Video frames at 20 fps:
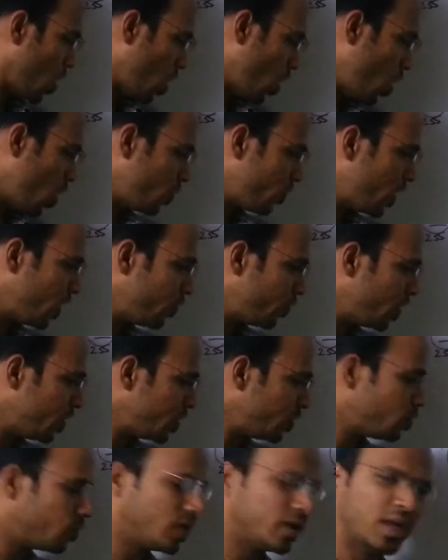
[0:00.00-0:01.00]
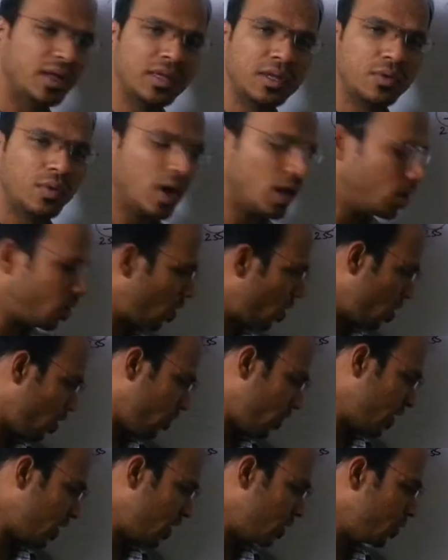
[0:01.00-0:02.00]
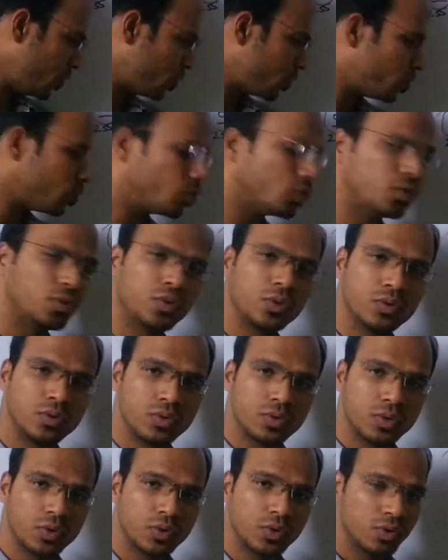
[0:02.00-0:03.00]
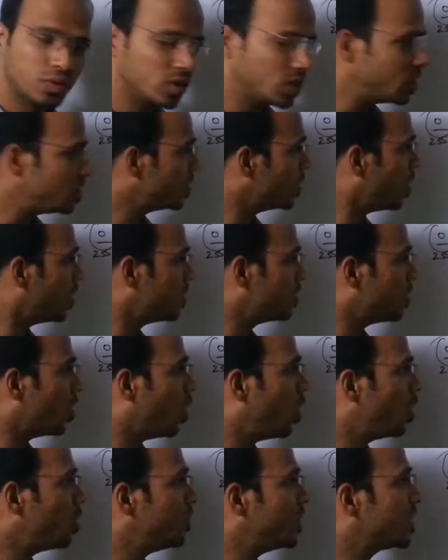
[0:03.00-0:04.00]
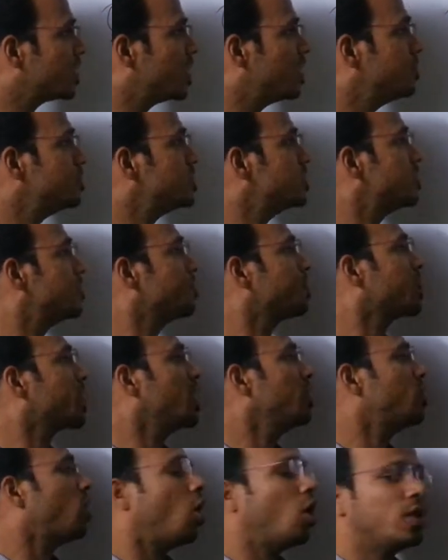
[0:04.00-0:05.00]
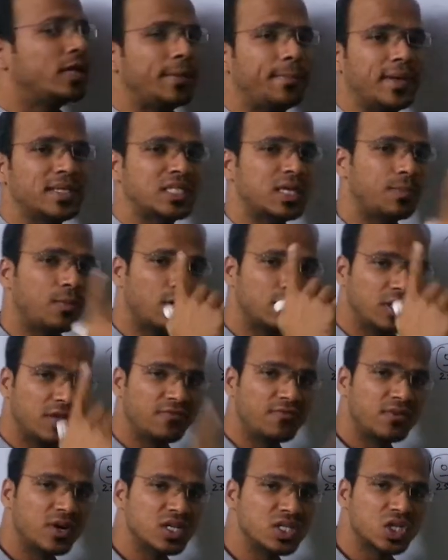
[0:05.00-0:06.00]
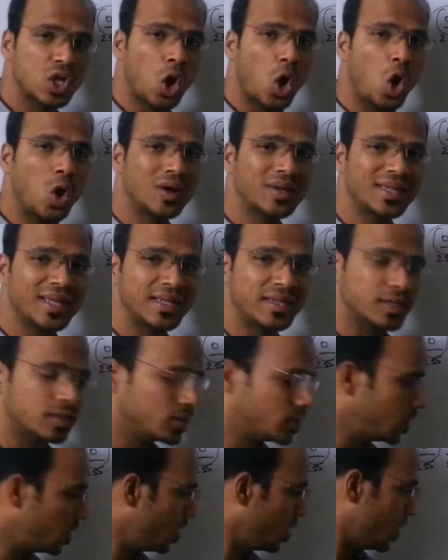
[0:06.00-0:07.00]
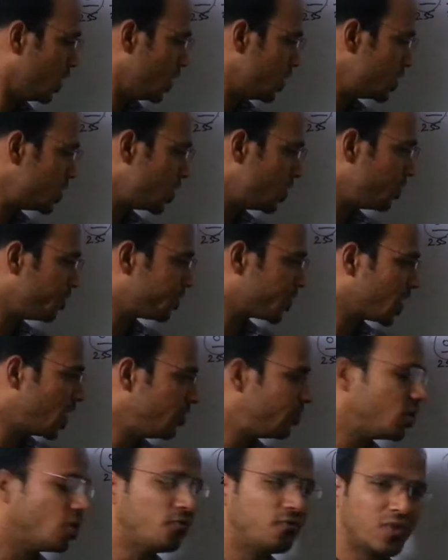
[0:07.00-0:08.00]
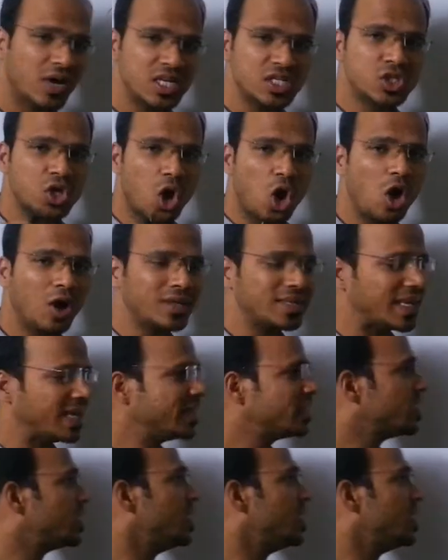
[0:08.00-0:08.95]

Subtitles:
or 120 to 191, or 192 to 3. It all depends upon the first octet. So if your first octet